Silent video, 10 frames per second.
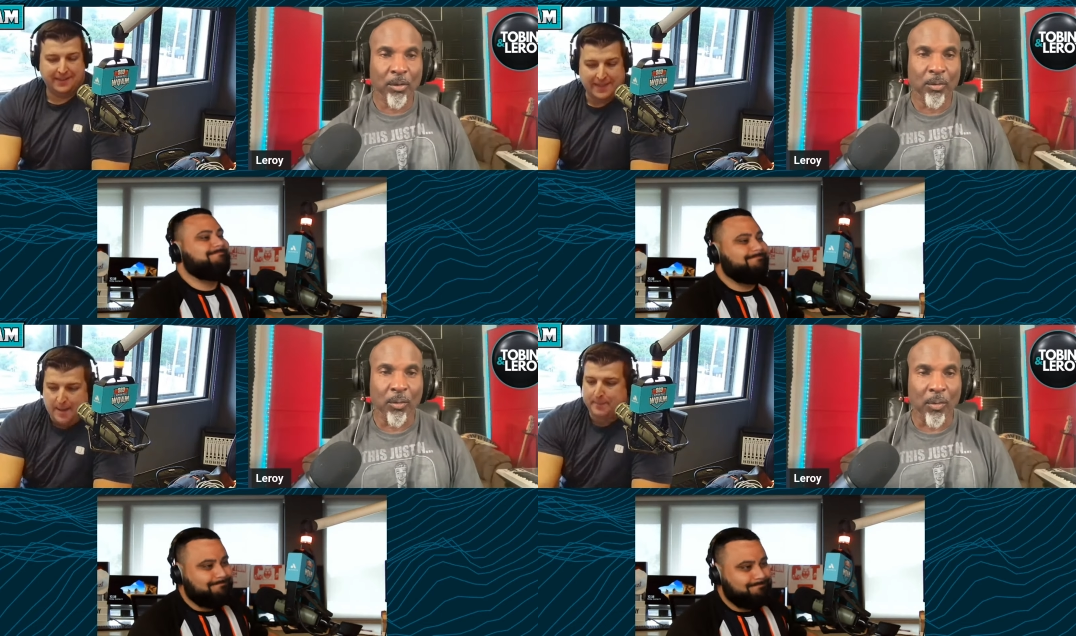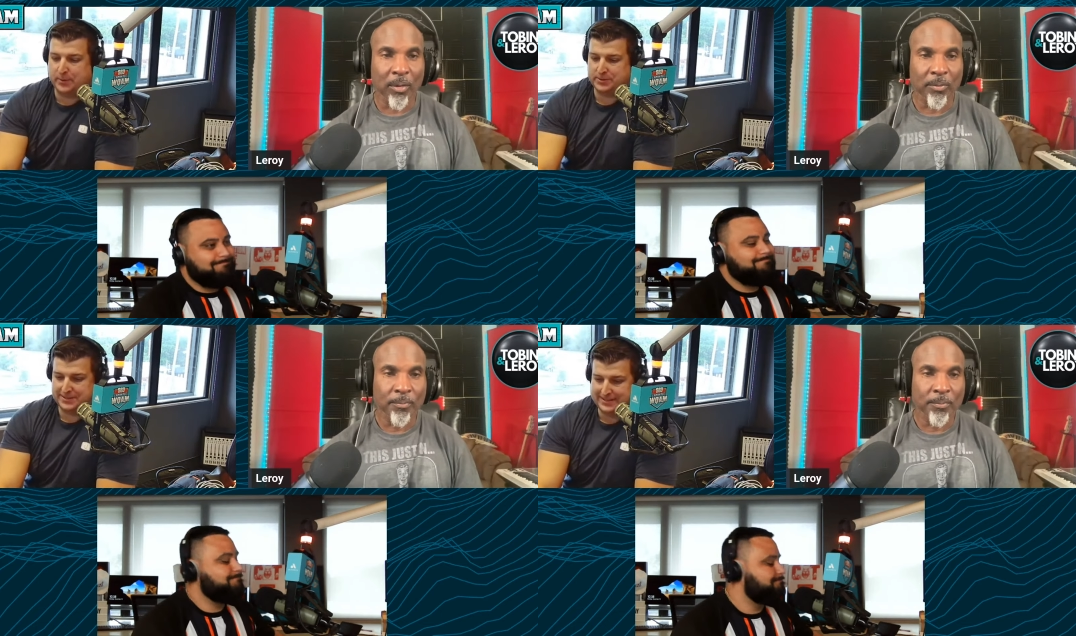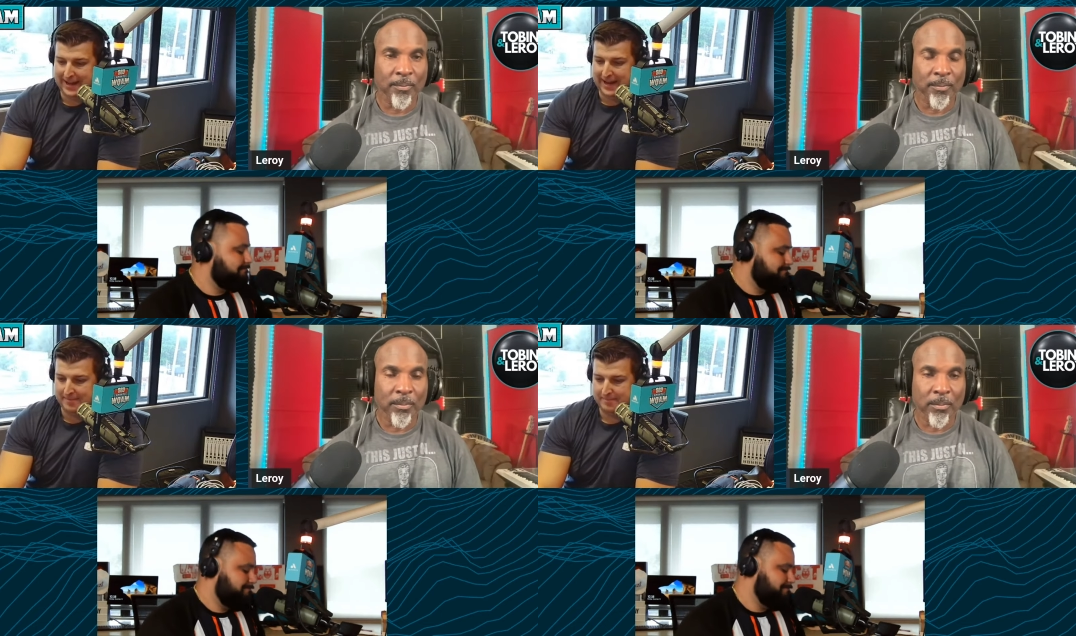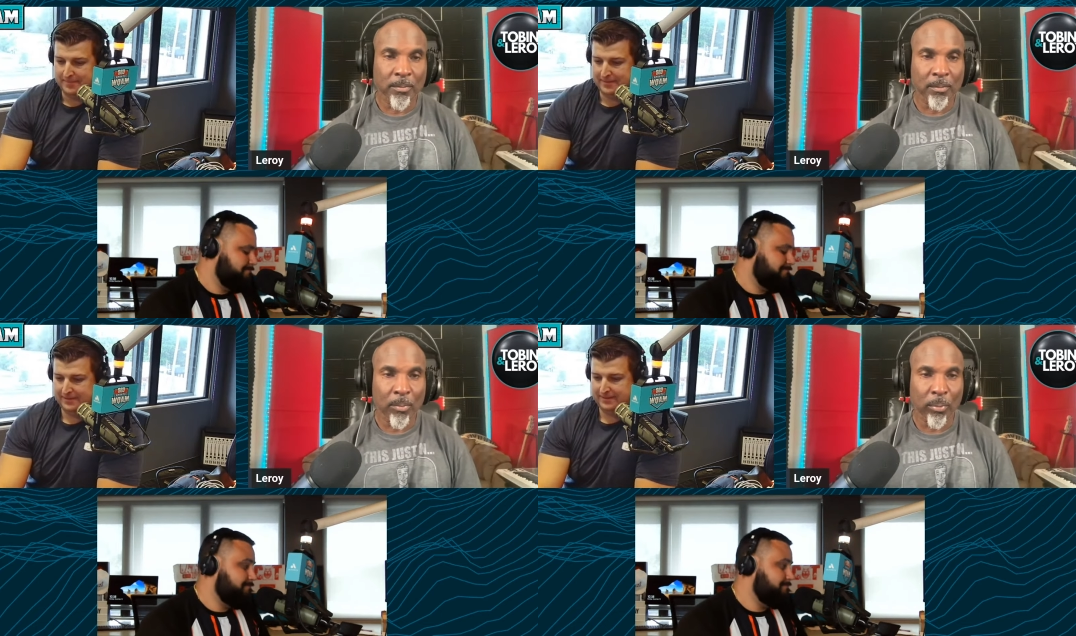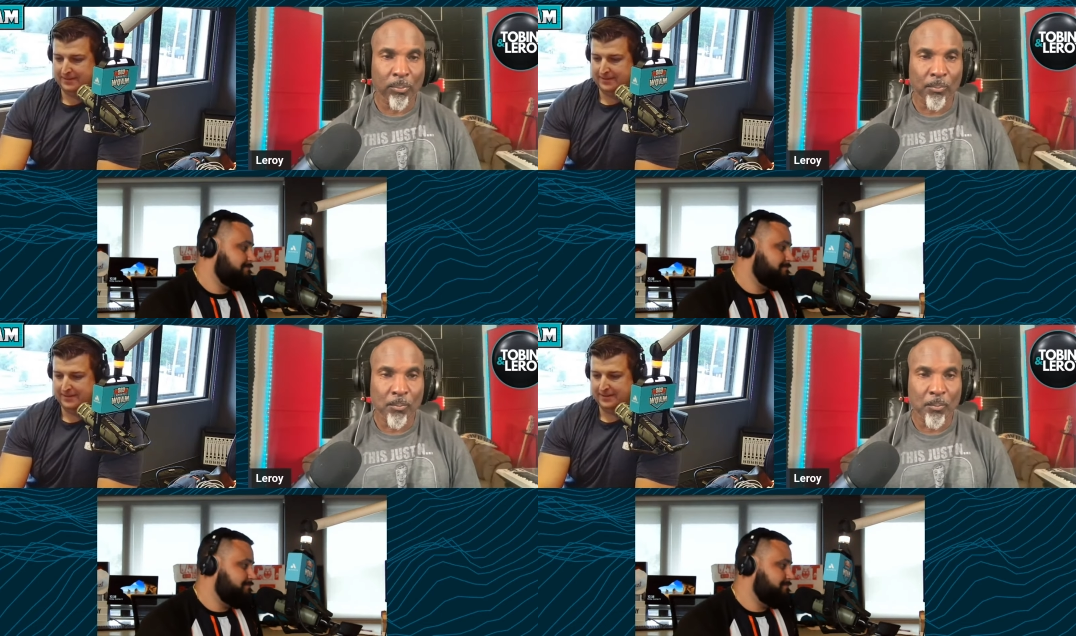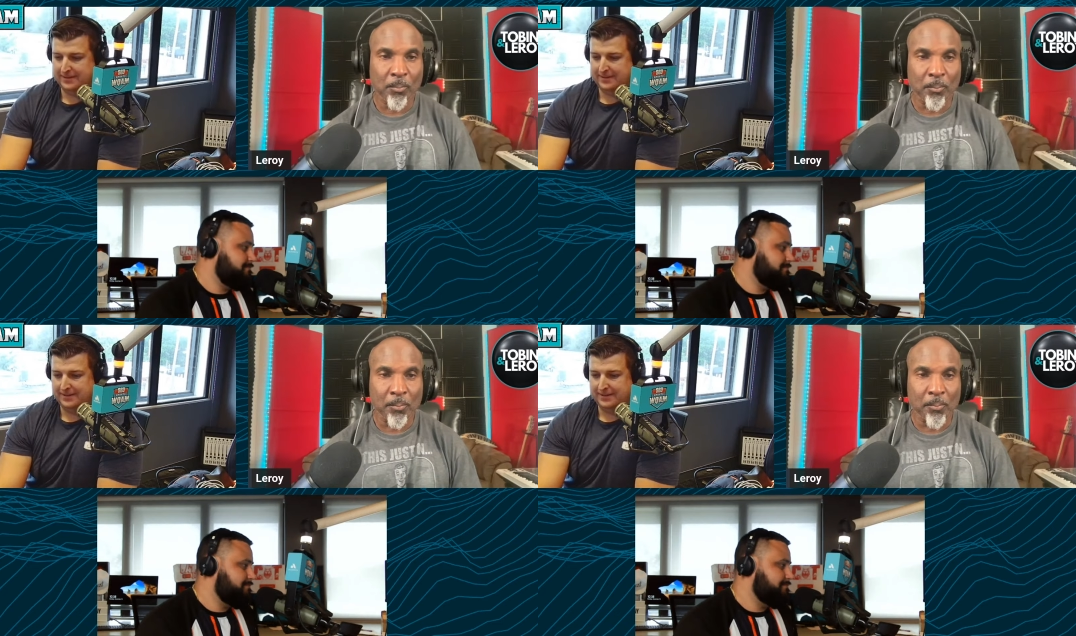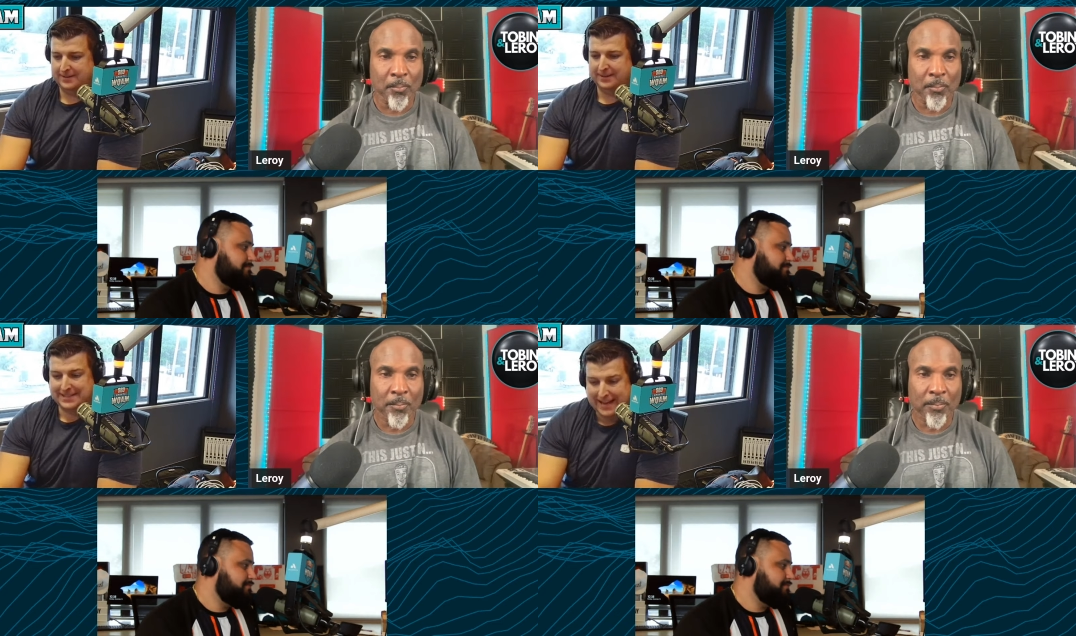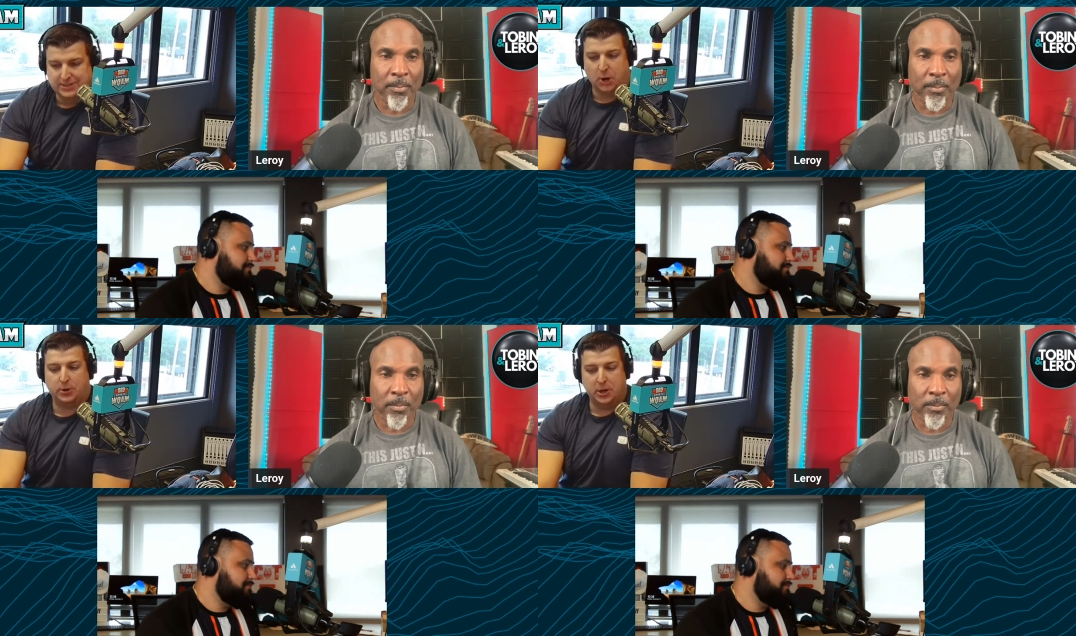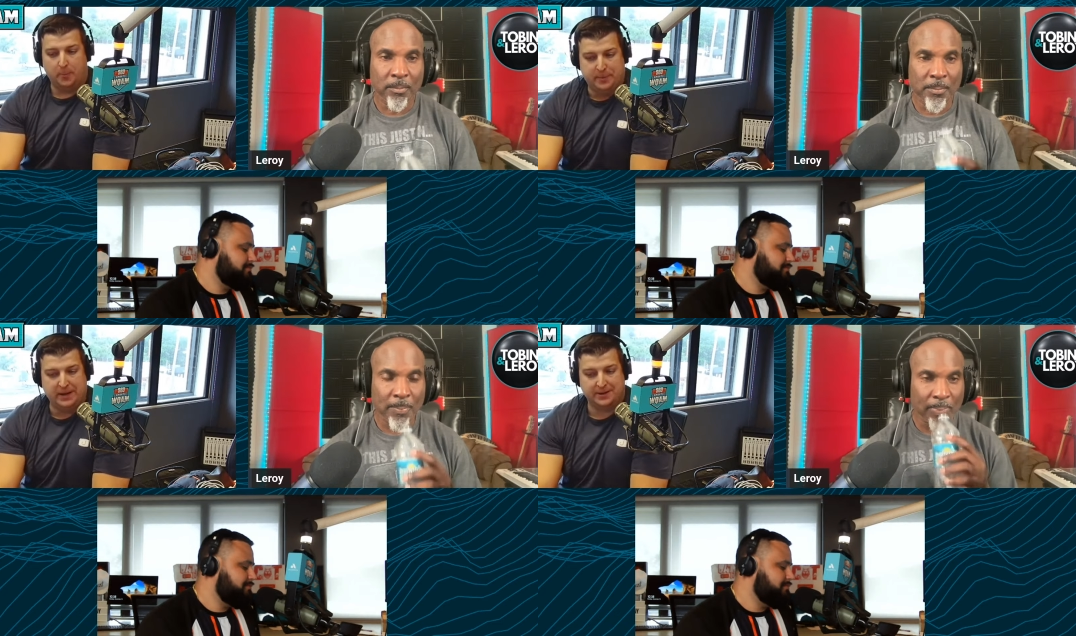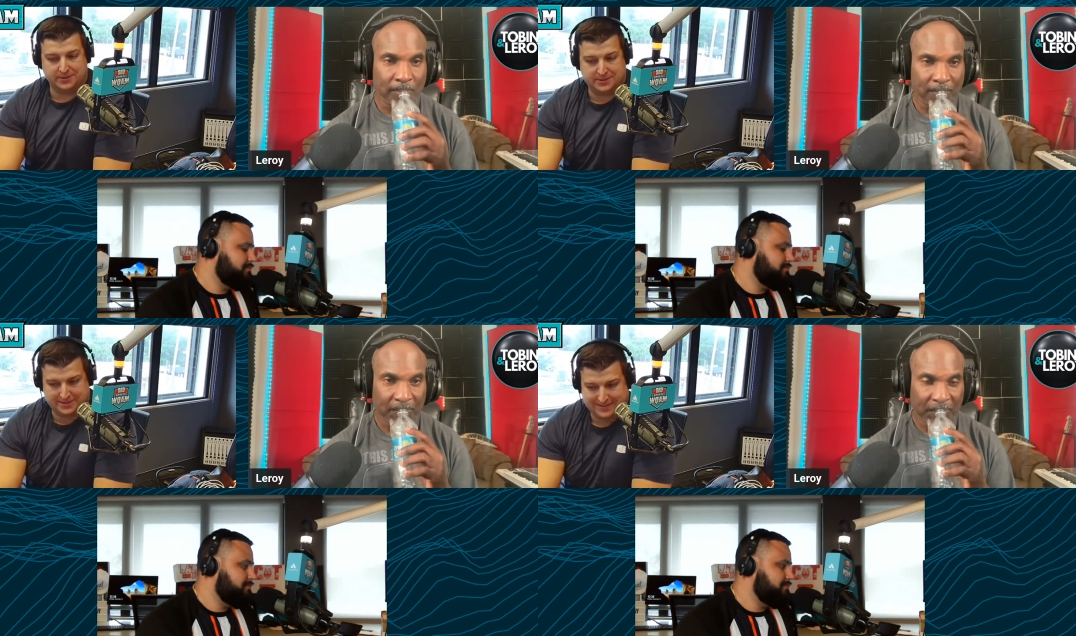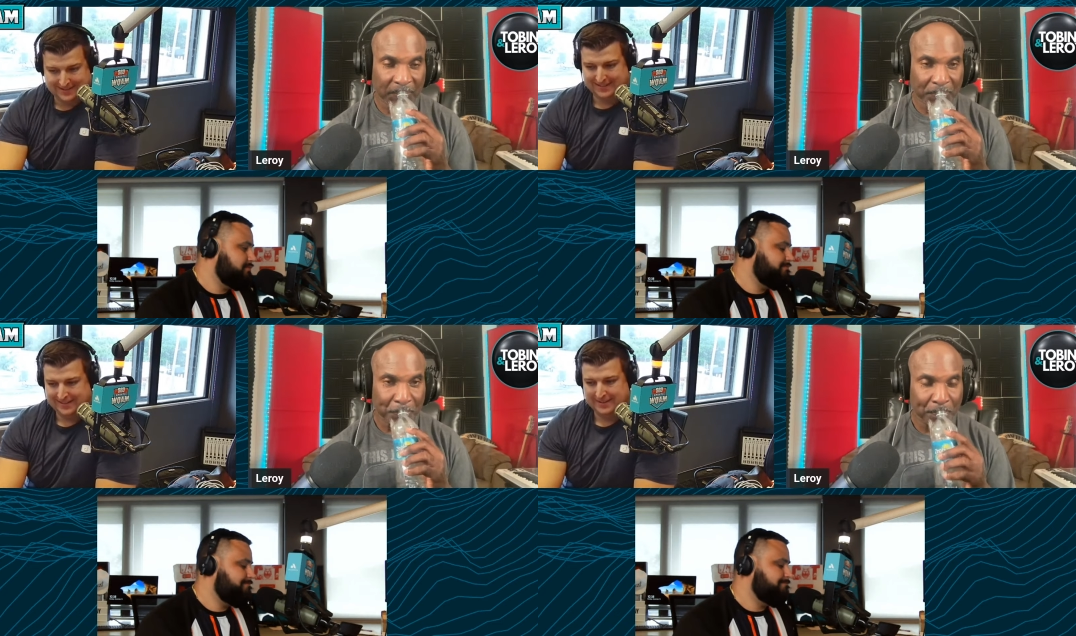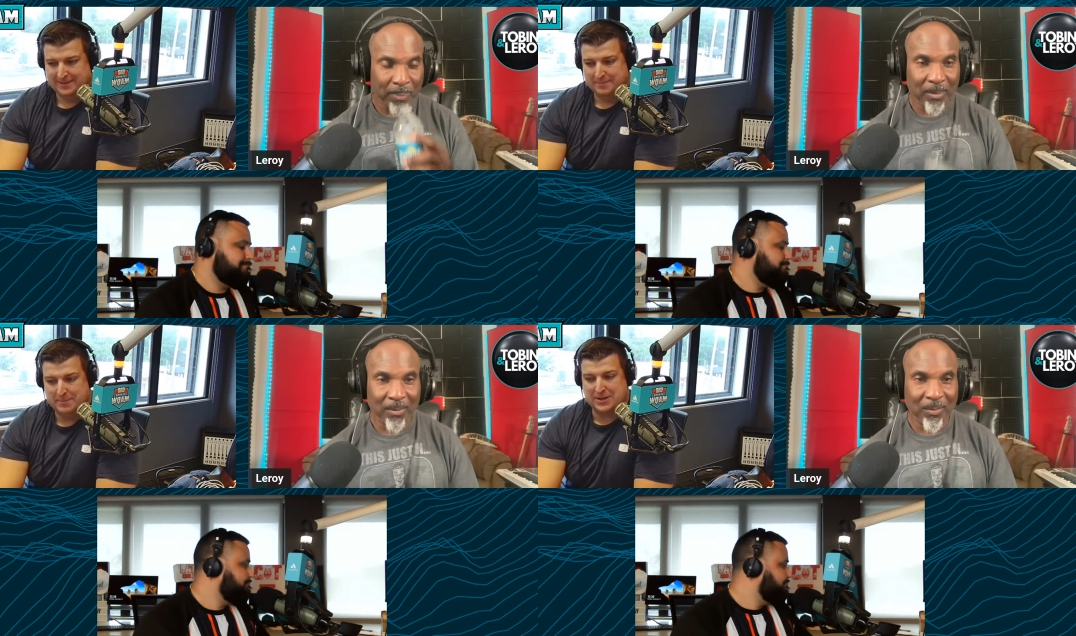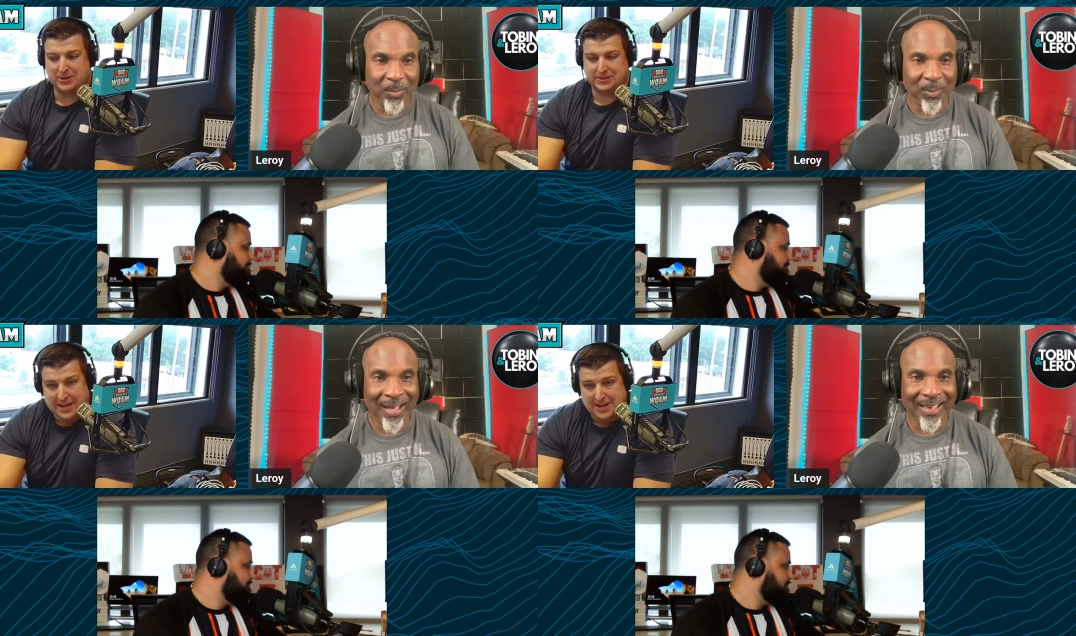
Speaker 1: That person's name is Antonio Pierce because oh.